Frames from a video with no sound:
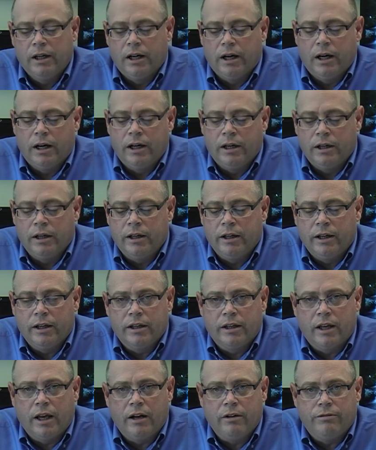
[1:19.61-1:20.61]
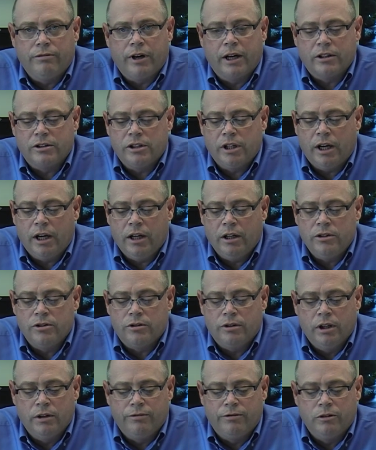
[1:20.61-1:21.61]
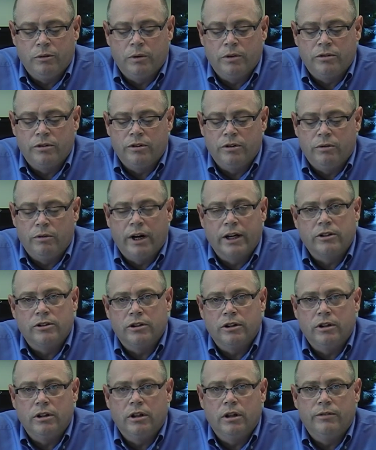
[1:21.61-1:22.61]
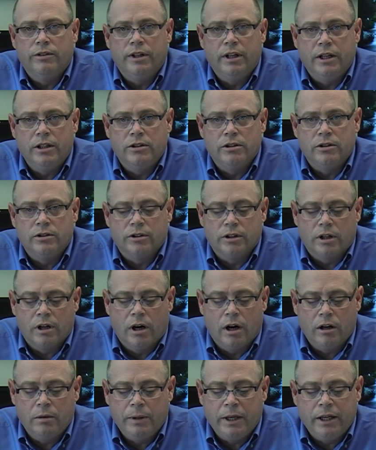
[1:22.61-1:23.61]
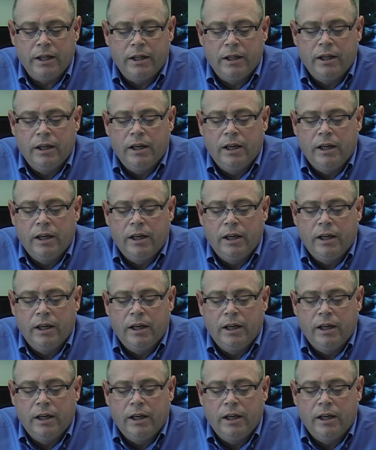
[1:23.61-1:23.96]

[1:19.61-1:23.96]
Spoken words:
can affect change or influence the direction of a nation's economy,